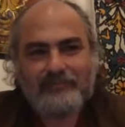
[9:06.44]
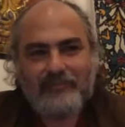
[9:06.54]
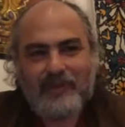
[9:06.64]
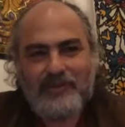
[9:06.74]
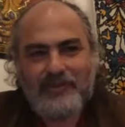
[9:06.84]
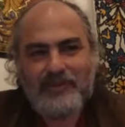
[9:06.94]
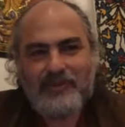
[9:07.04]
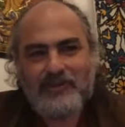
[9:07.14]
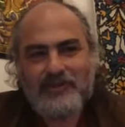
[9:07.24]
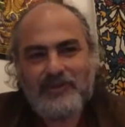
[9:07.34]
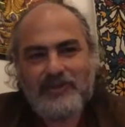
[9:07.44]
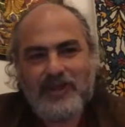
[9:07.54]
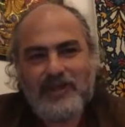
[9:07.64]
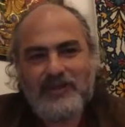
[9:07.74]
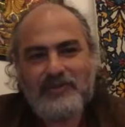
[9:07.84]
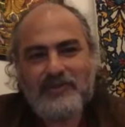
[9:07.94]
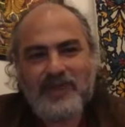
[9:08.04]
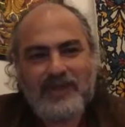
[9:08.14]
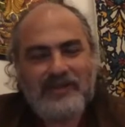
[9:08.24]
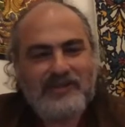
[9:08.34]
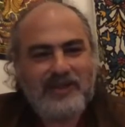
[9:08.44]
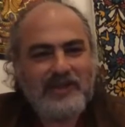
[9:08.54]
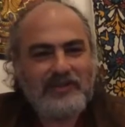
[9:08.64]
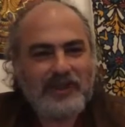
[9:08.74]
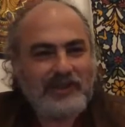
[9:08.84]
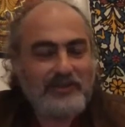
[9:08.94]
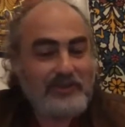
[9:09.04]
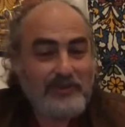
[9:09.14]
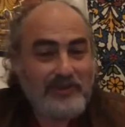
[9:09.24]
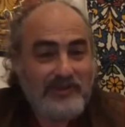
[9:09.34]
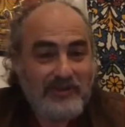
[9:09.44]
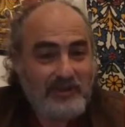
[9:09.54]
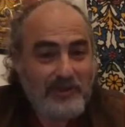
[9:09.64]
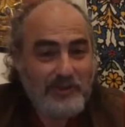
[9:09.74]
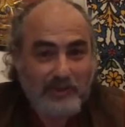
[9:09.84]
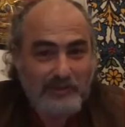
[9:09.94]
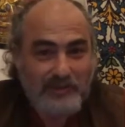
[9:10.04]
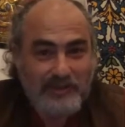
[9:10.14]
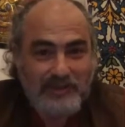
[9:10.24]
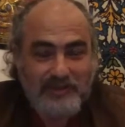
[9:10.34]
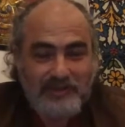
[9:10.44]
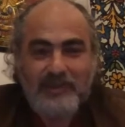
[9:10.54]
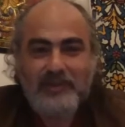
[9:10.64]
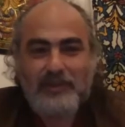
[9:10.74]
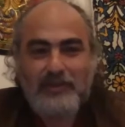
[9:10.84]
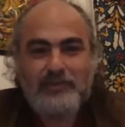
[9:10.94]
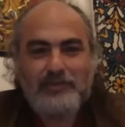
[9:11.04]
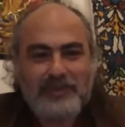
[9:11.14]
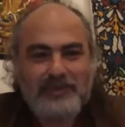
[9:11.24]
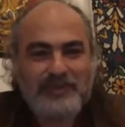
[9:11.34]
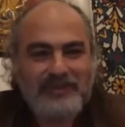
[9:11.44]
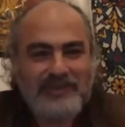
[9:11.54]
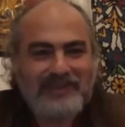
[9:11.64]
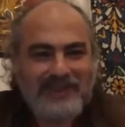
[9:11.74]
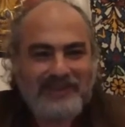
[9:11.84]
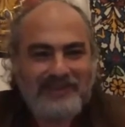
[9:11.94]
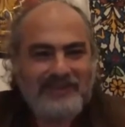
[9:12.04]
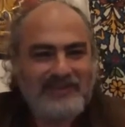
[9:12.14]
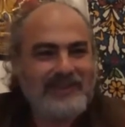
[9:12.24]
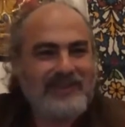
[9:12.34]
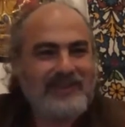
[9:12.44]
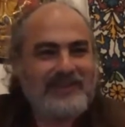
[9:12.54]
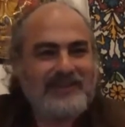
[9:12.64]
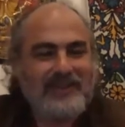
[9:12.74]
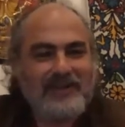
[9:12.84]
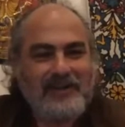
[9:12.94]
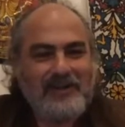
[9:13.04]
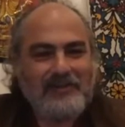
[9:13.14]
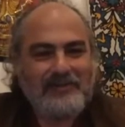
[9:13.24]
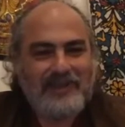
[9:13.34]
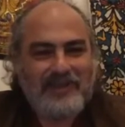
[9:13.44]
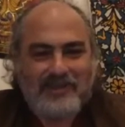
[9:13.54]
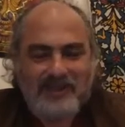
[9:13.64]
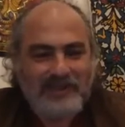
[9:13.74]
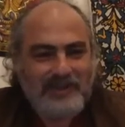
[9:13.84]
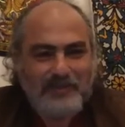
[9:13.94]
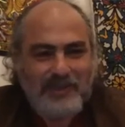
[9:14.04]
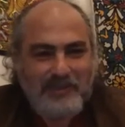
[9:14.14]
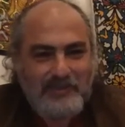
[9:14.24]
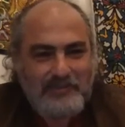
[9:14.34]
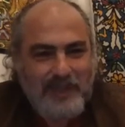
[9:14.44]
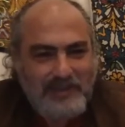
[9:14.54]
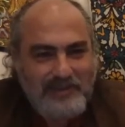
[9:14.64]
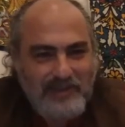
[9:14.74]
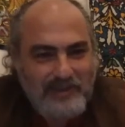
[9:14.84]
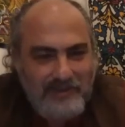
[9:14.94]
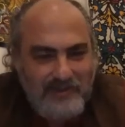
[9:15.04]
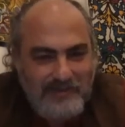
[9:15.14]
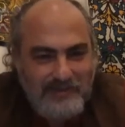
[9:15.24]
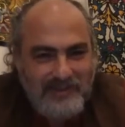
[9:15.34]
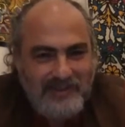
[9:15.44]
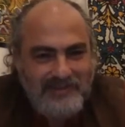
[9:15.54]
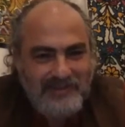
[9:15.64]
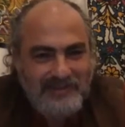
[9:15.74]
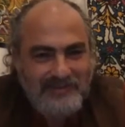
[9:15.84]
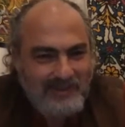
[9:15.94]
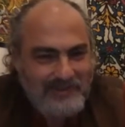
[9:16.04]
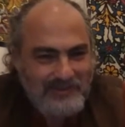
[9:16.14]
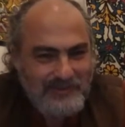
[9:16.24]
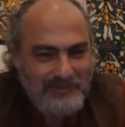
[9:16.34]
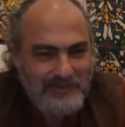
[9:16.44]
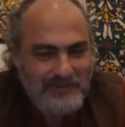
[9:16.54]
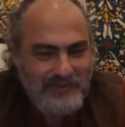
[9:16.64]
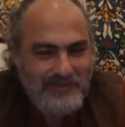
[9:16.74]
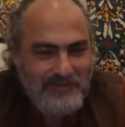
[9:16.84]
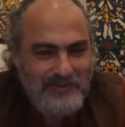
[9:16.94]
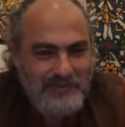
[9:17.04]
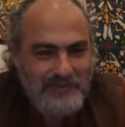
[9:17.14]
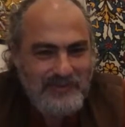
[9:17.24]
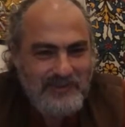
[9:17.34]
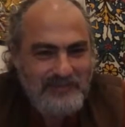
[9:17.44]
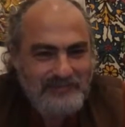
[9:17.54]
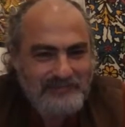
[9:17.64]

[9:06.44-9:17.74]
So the song that Shaya you sang started, I don't know this song, it's probably a known one, but I don't know it. But it started with I'm a bad girl or something like that, right? What were the